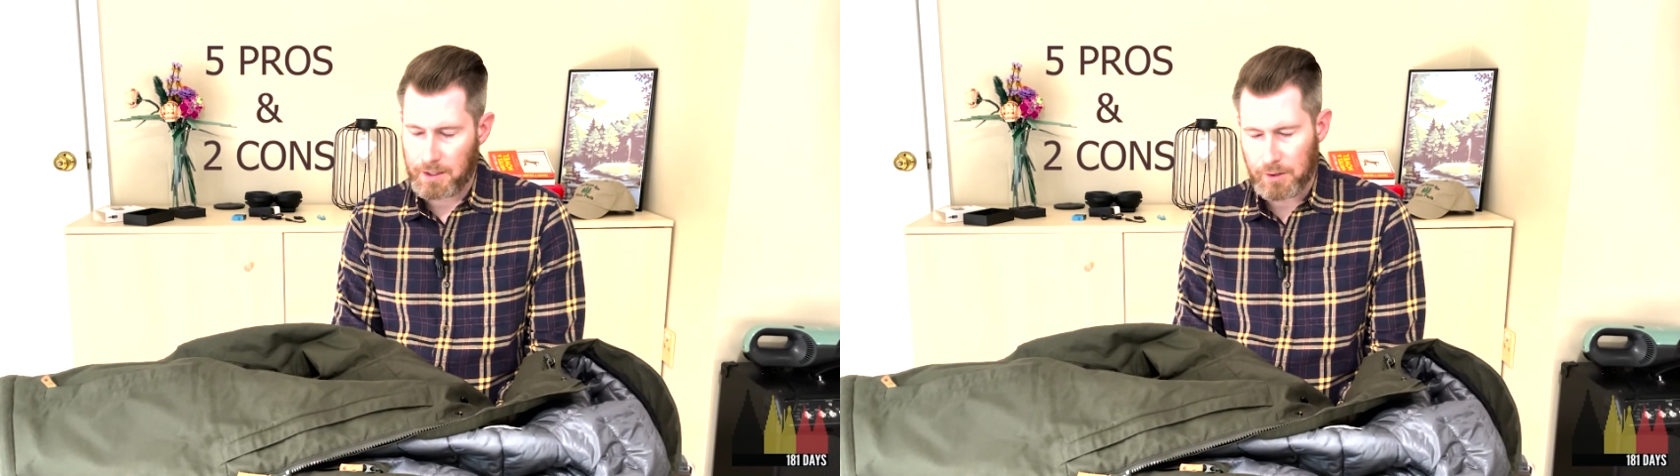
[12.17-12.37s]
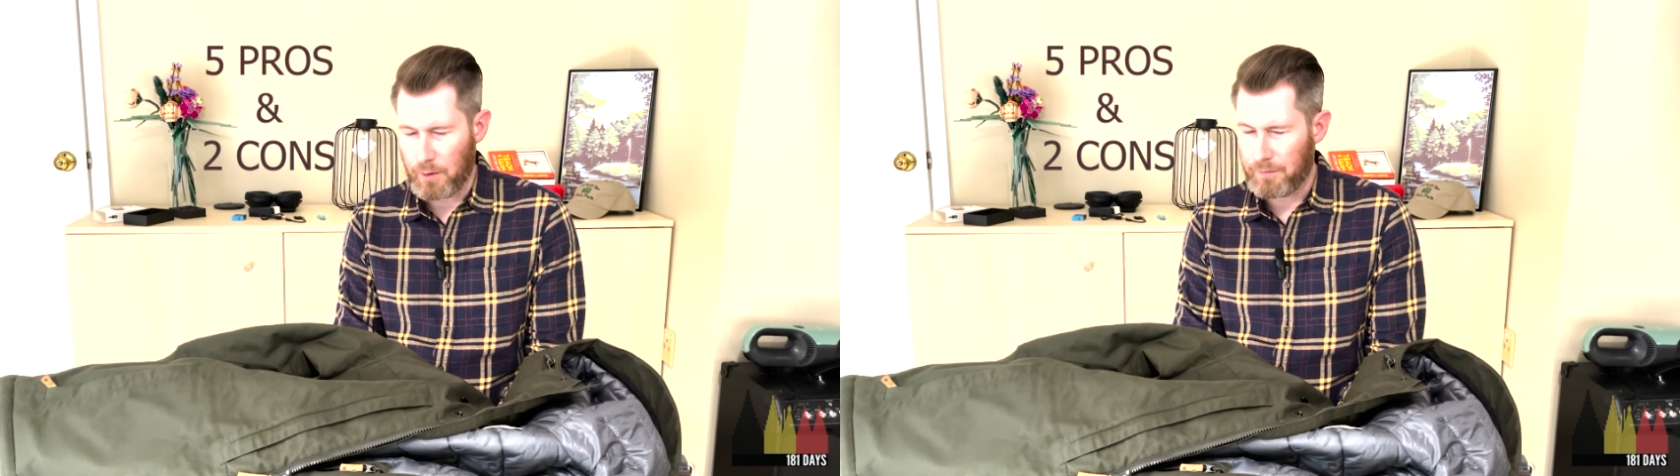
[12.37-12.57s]
I
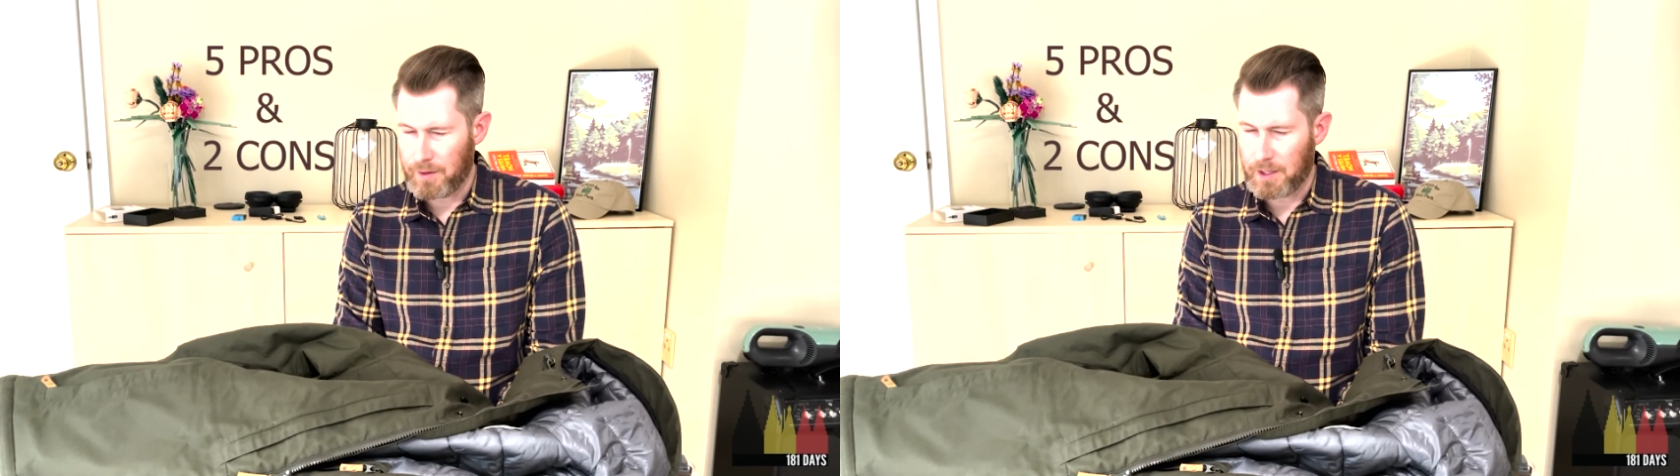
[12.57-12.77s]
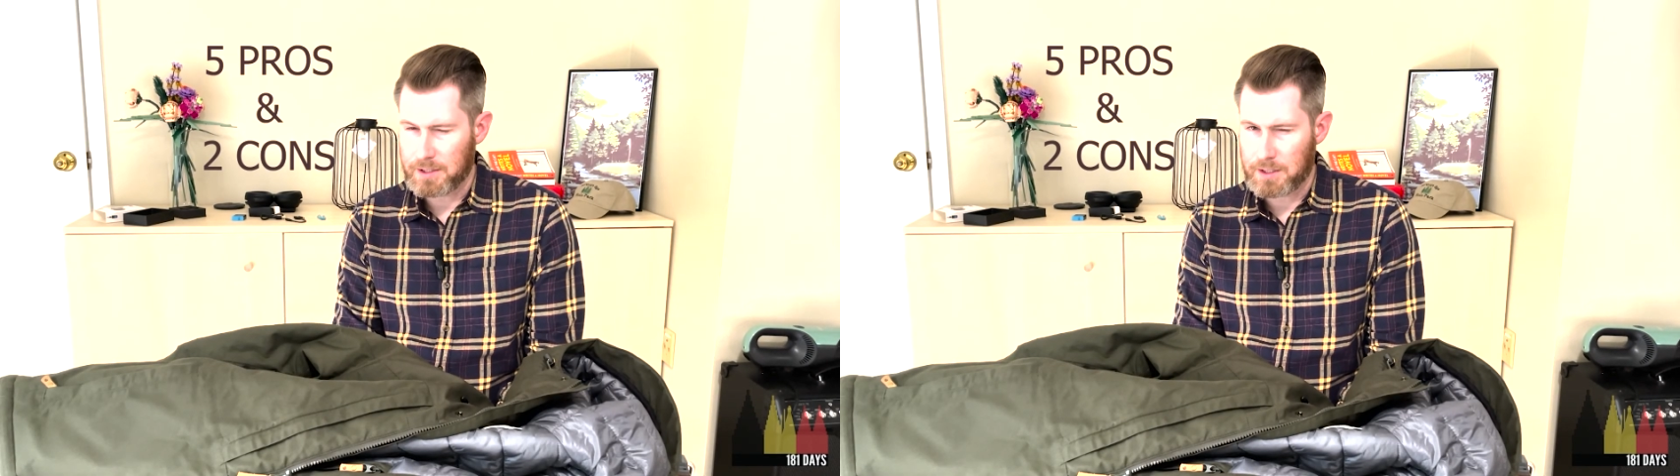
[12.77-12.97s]
know I feel
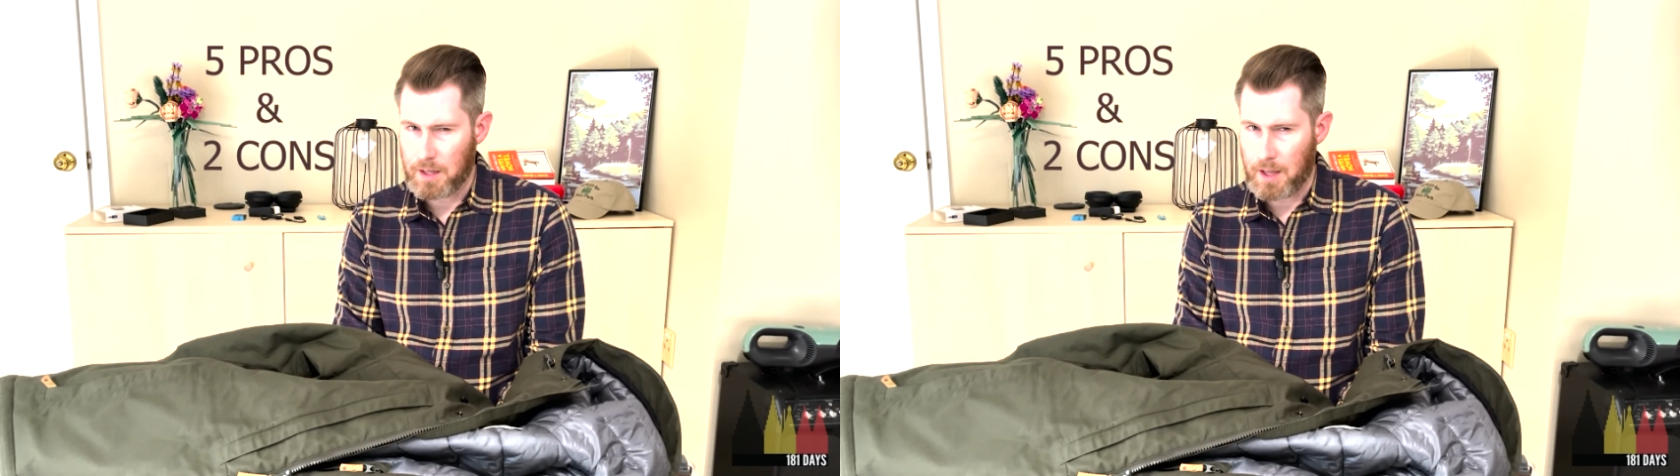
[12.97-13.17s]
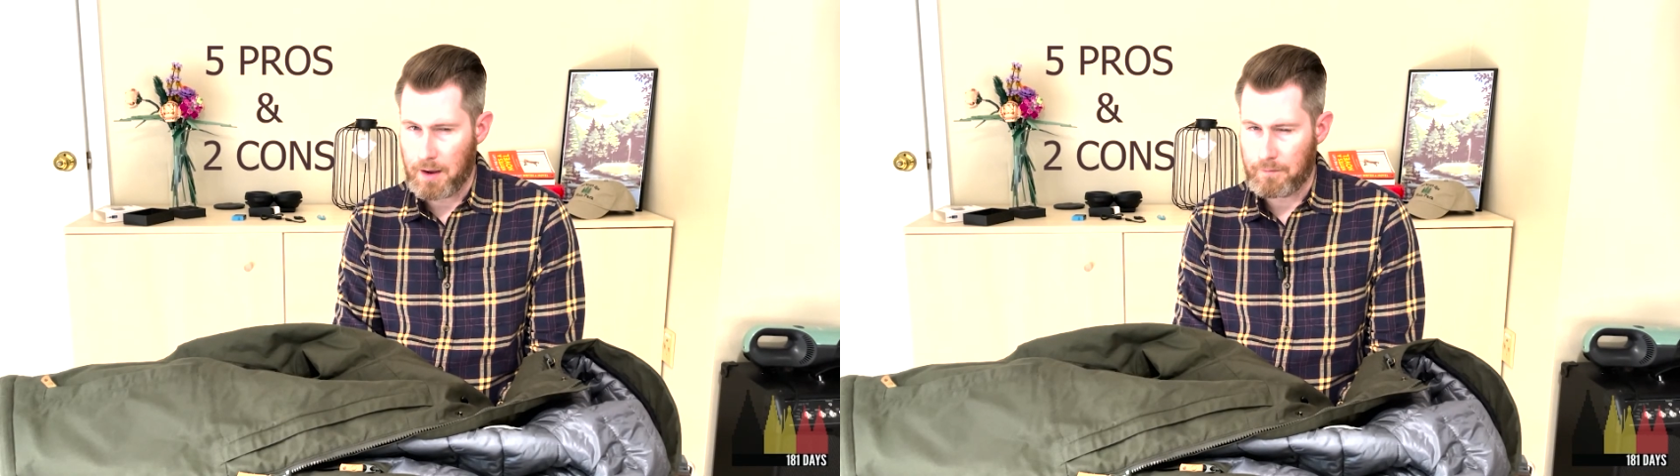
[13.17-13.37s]
like I say
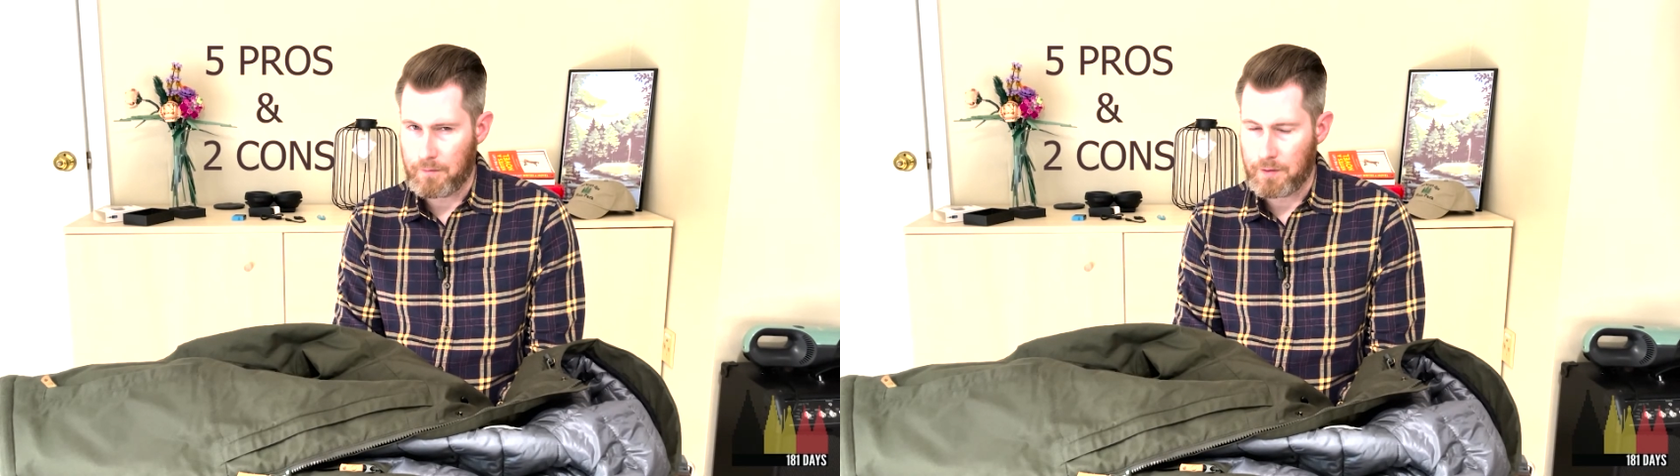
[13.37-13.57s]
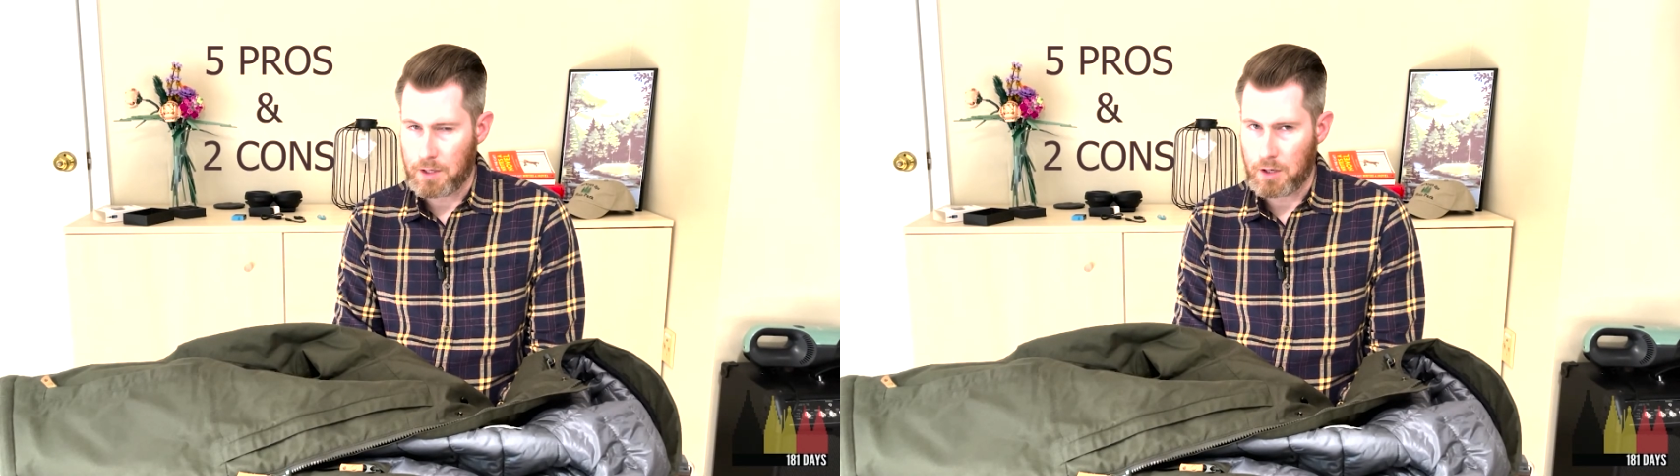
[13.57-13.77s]
that every
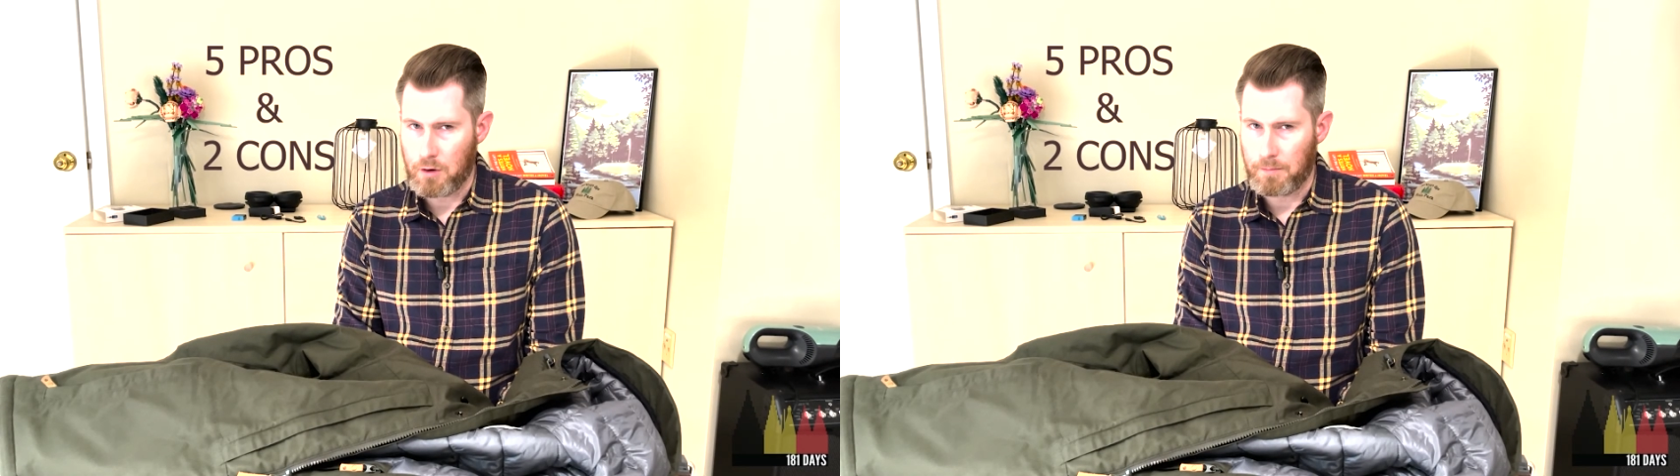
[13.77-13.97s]
video,